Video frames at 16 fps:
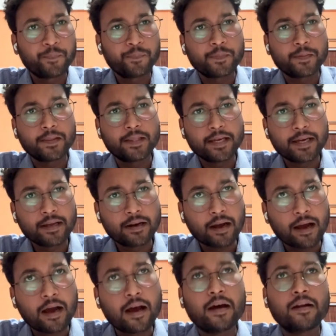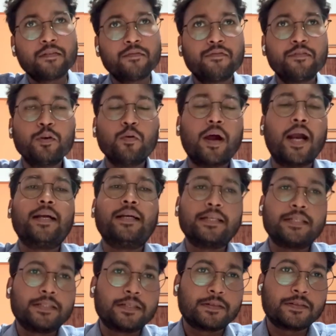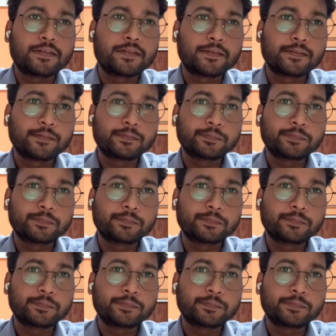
there are few antigens.